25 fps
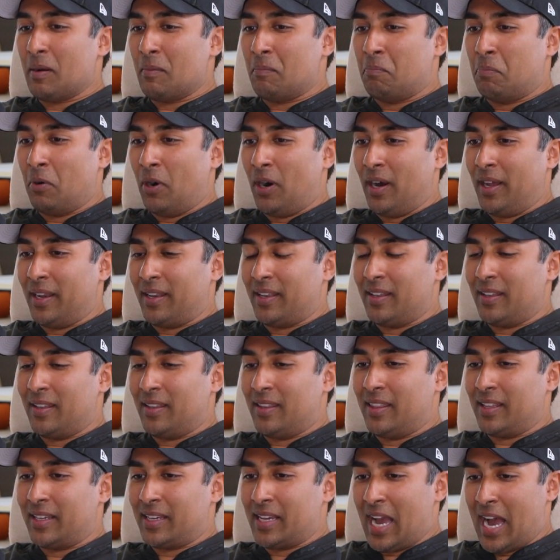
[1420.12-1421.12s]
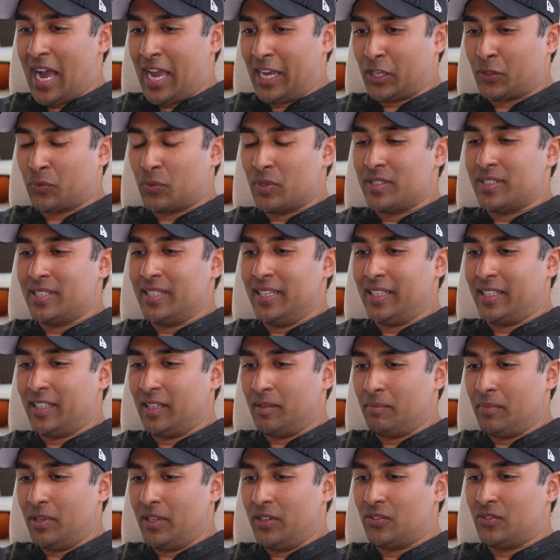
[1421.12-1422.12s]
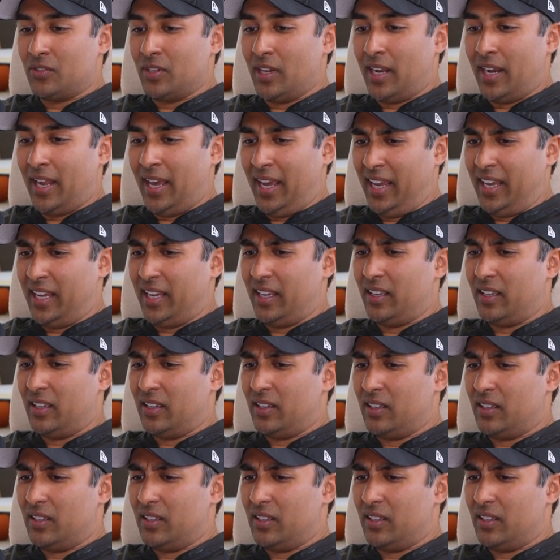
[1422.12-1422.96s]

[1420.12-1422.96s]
But the guy critiquing me said, "Hey,